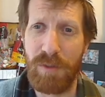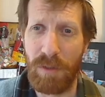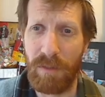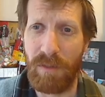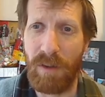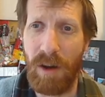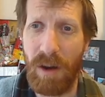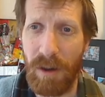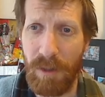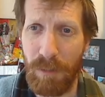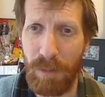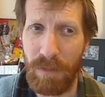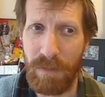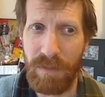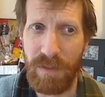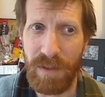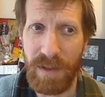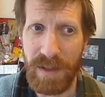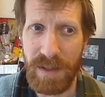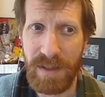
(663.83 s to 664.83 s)
of awkward
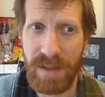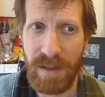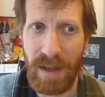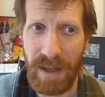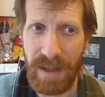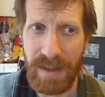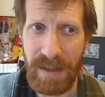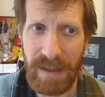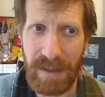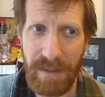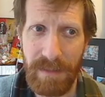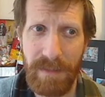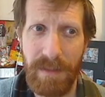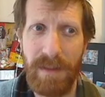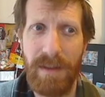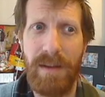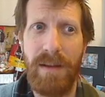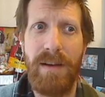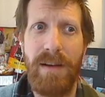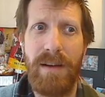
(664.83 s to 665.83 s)
for this idea.
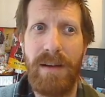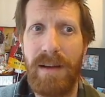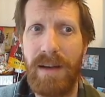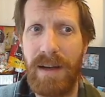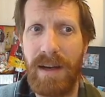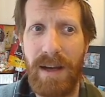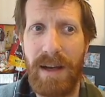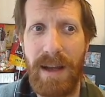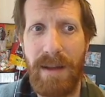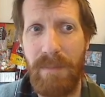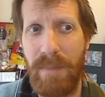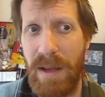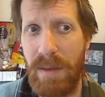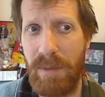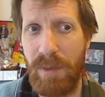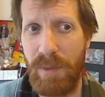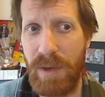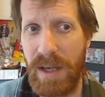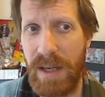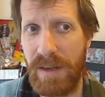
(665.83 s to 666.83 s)
And maybe
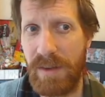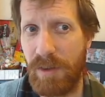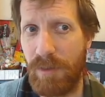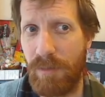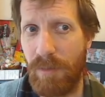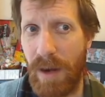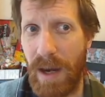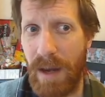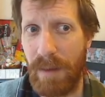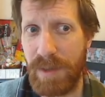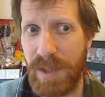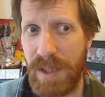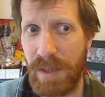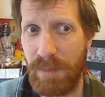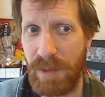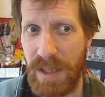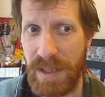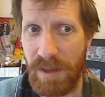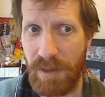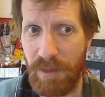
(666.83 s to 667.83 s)
we need to grab some
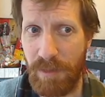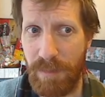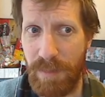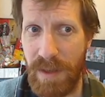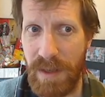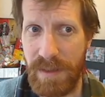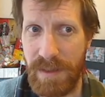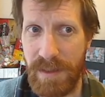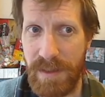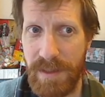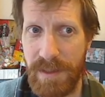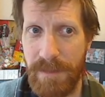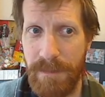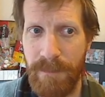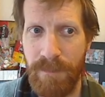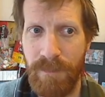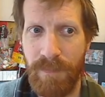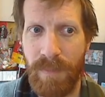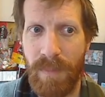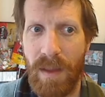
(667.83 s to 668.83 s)
of these other pieces.
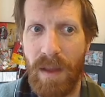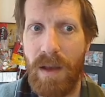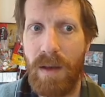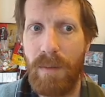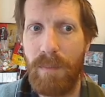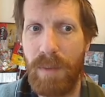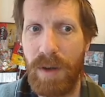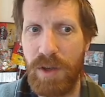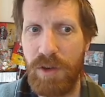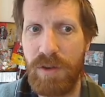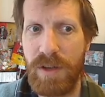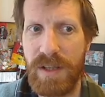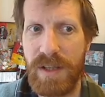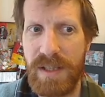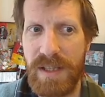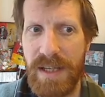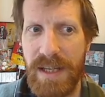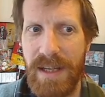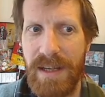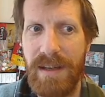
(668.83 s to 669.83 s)
But you can
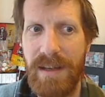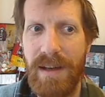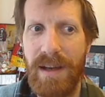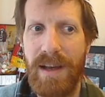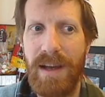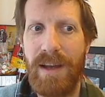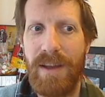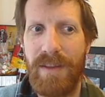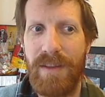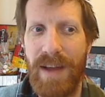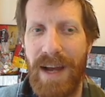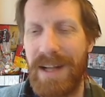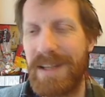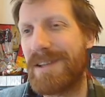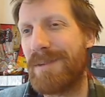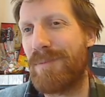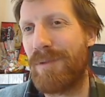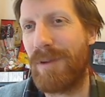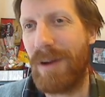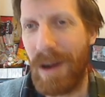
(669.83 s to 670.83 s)
see that's
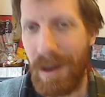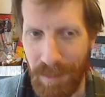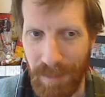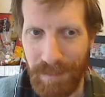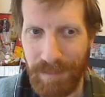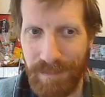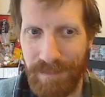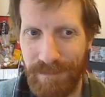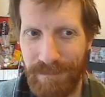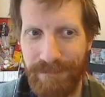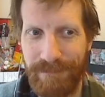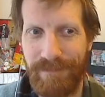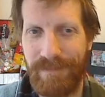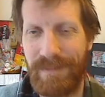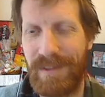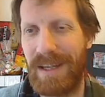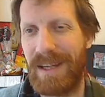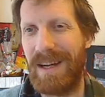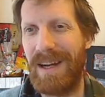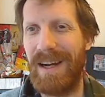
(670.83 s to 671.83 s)
the problem.
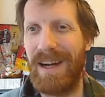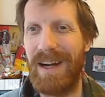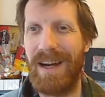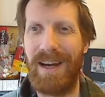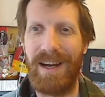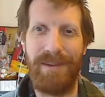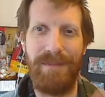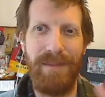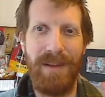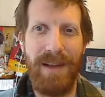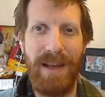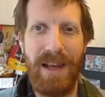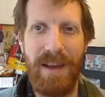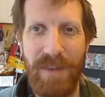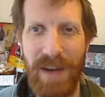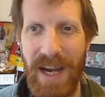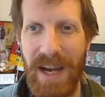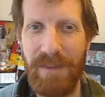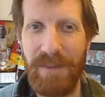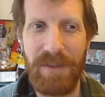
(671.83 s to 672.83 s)
Like, if
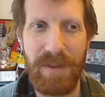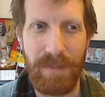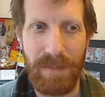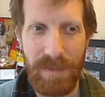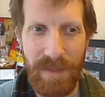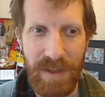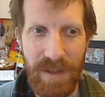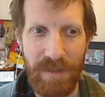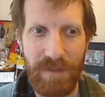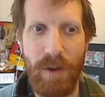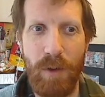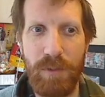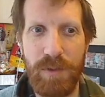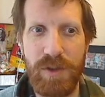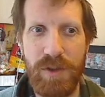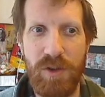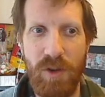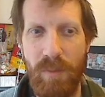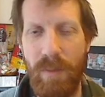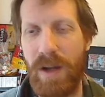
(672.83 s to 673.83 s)
I have to devote
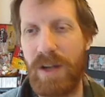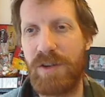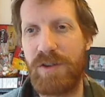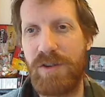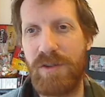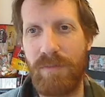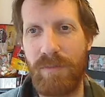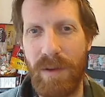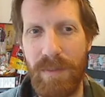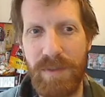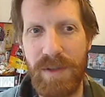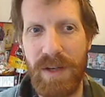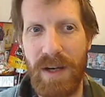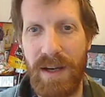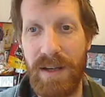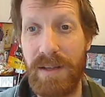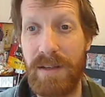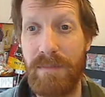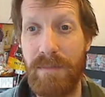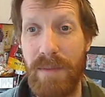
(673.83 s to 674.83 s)
so much to
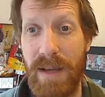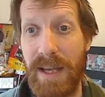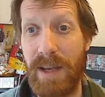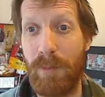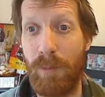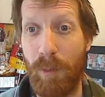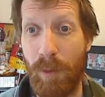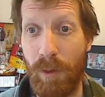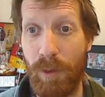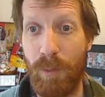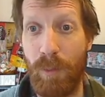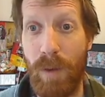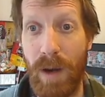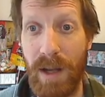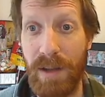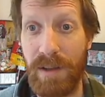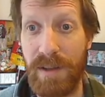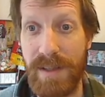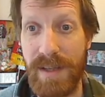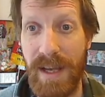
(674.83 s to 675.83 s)
Riptide to make it
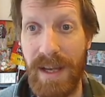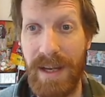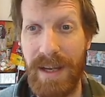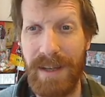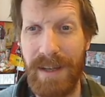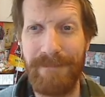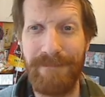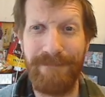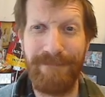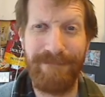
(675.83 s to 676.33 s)
worthwhile to take it,